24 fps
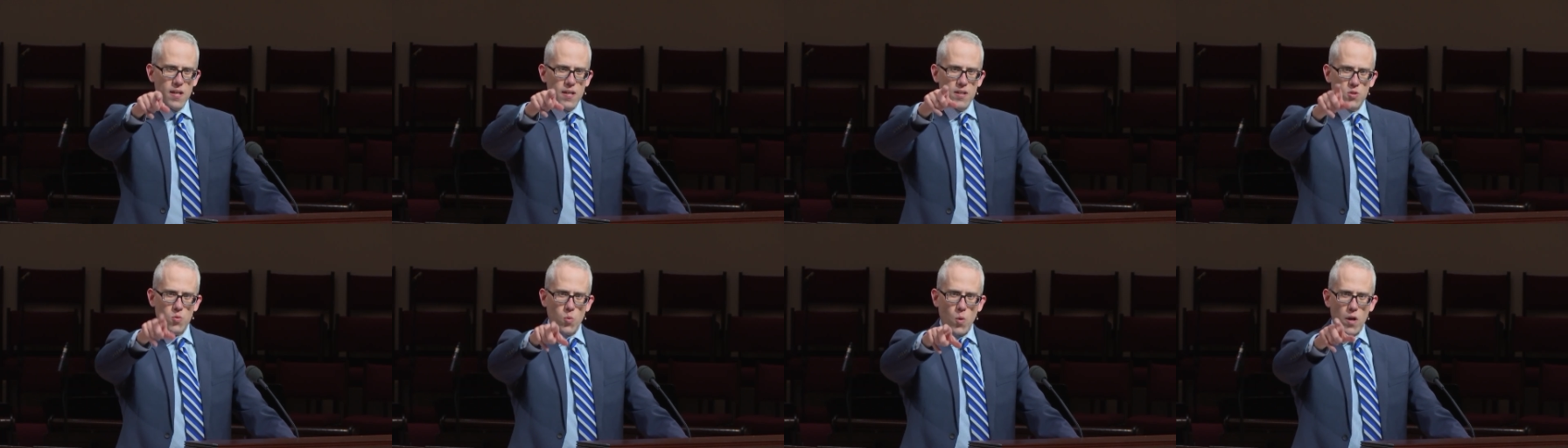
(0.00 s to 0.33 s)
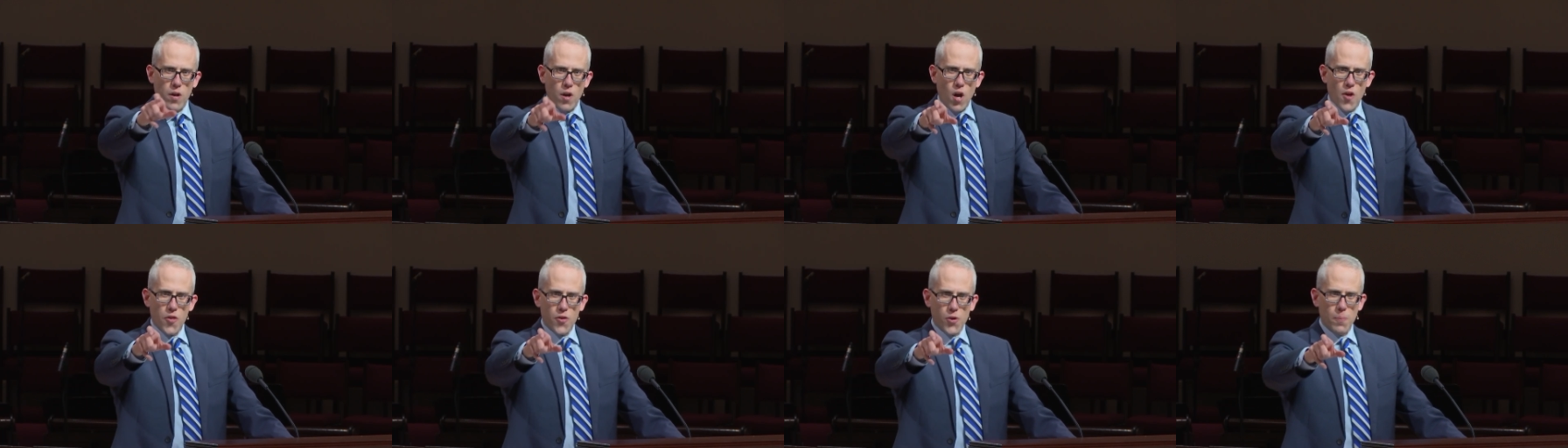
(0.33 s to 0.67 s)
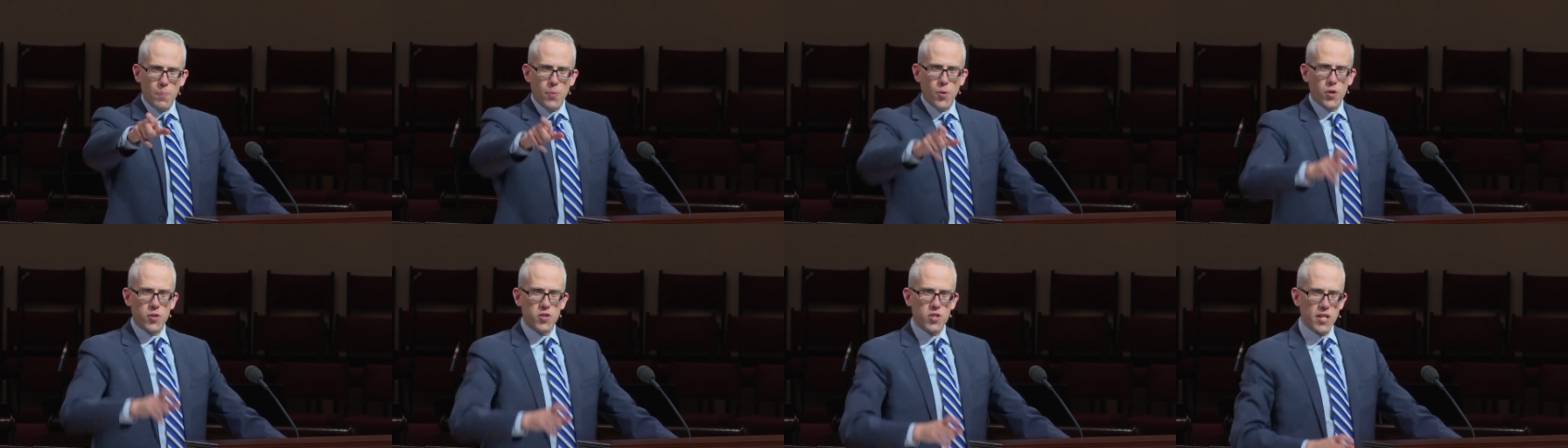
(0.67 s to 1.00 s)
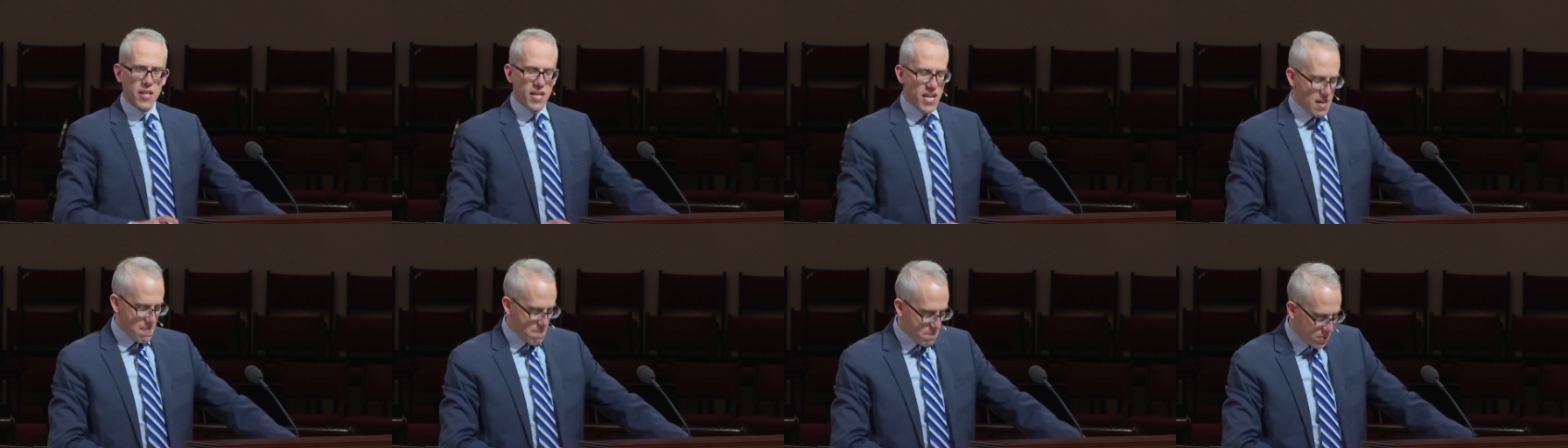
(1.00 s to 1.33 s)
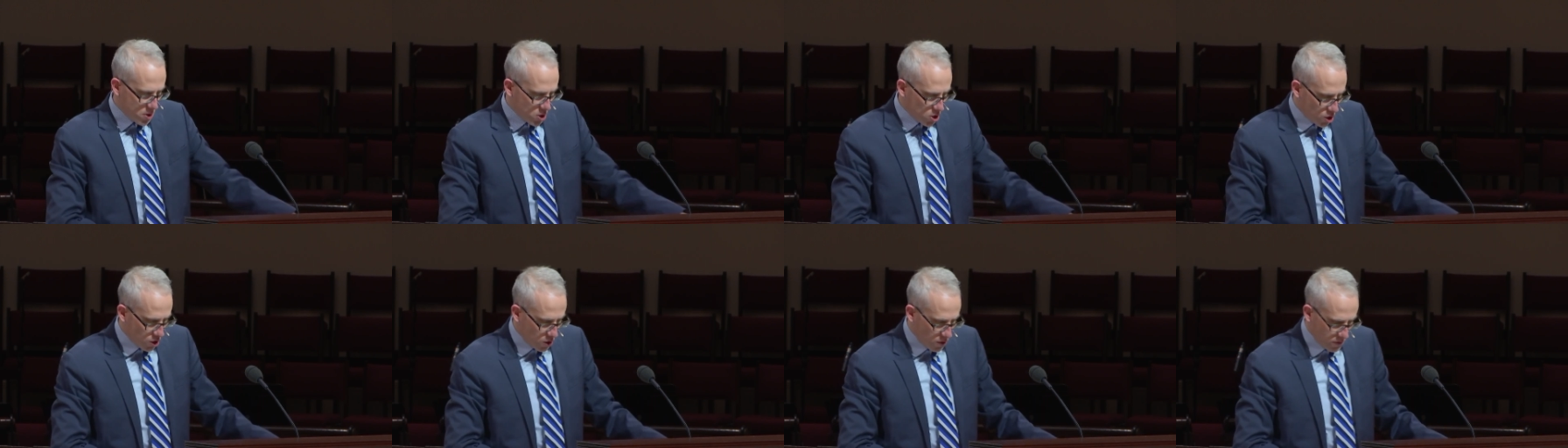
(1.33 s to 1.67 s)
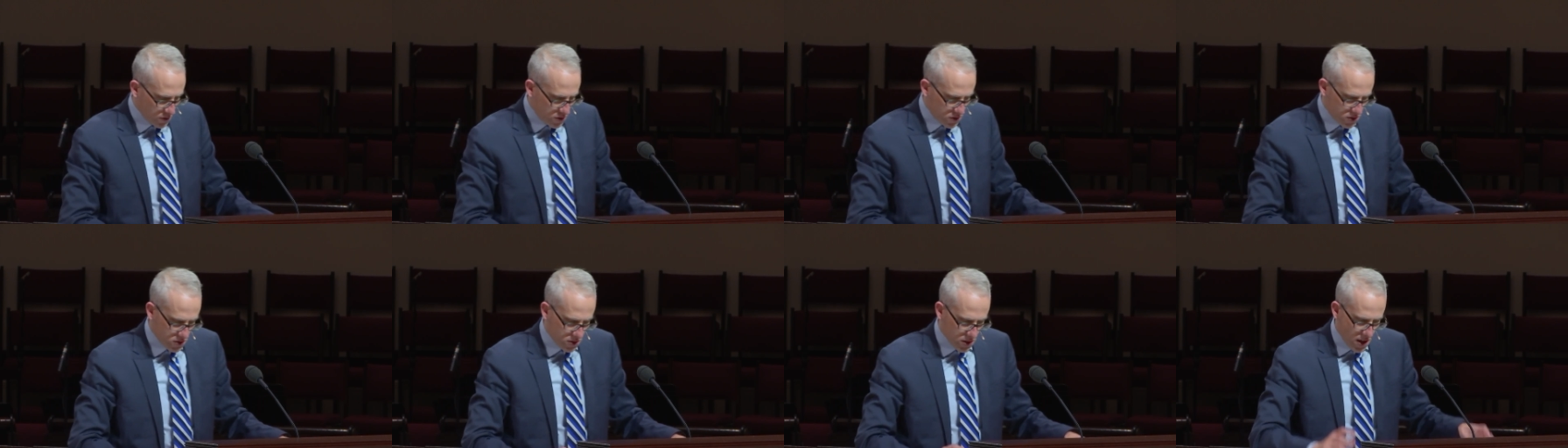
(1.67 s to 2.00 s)
As one author puts it, he
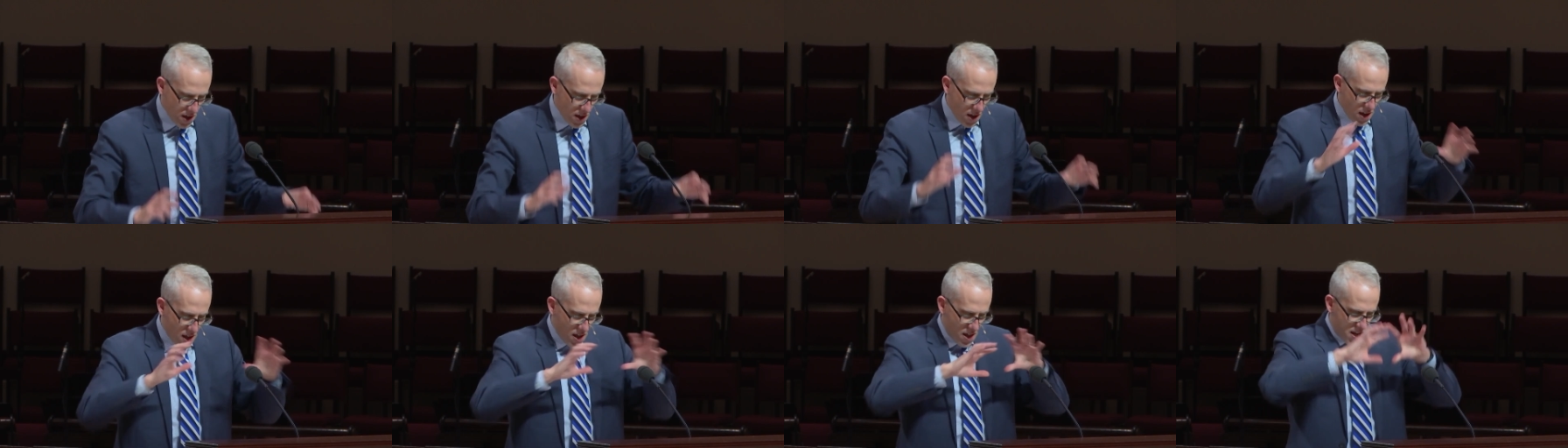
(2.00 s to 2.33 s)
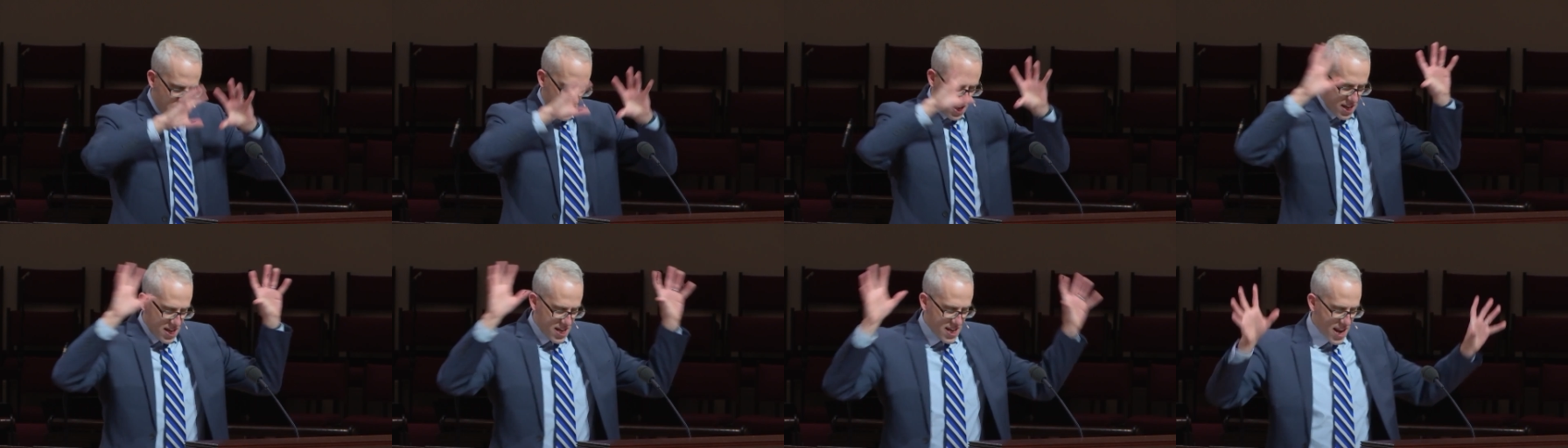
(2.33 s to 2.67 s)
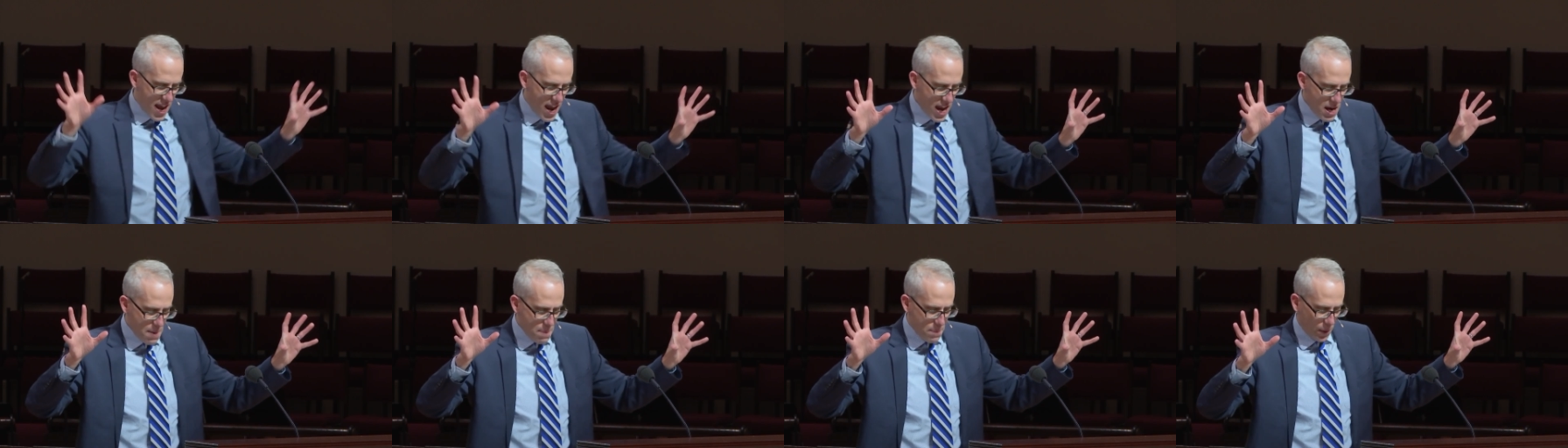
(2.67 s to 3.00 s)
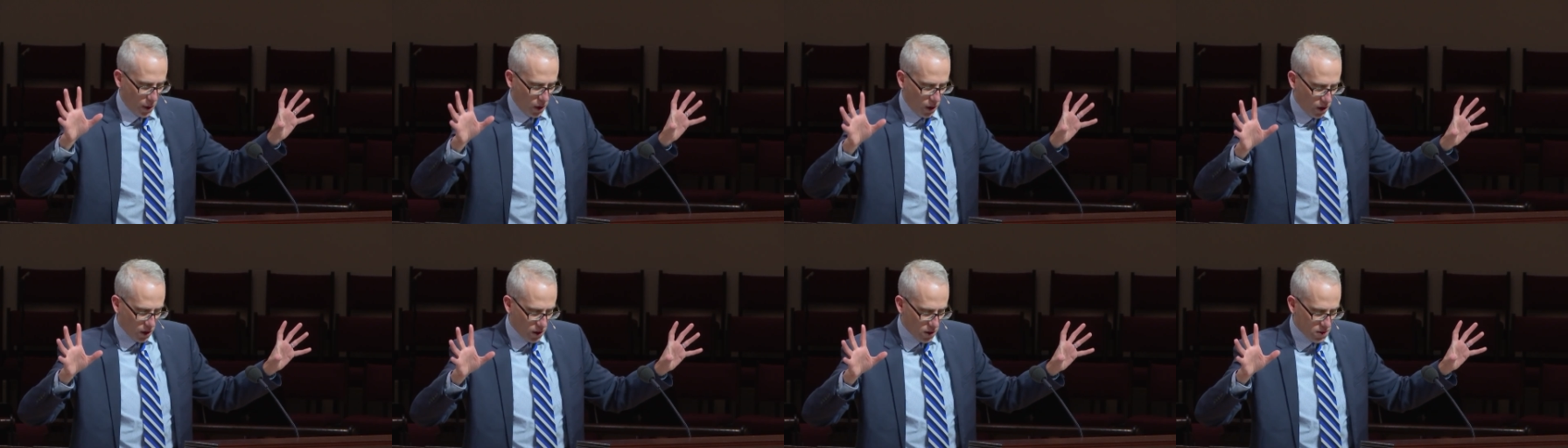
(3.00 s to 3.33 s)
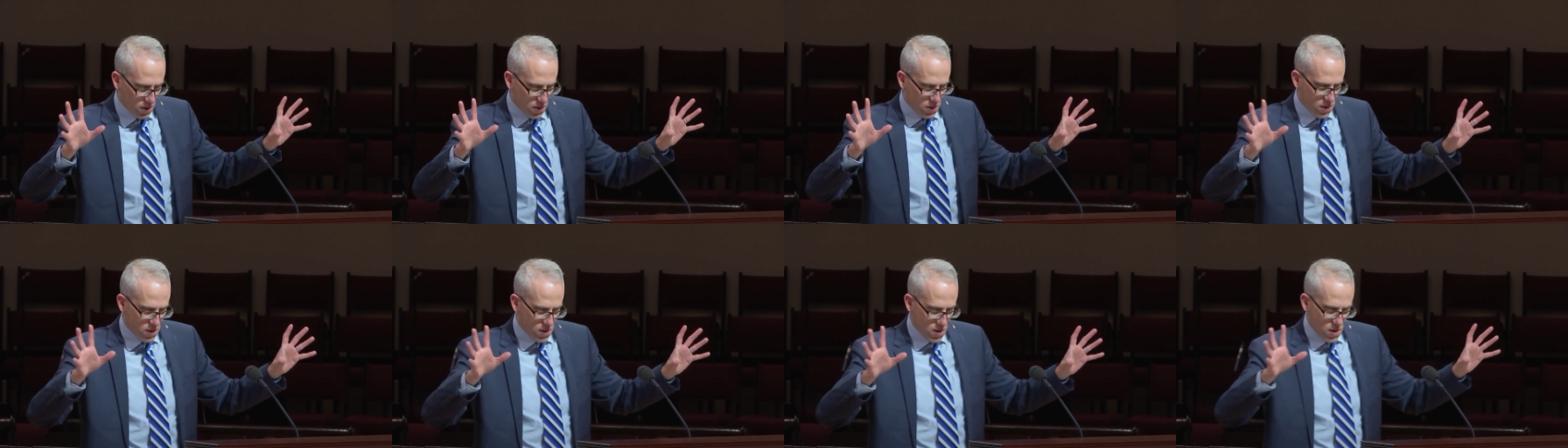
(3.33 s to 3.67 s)
moves neighbor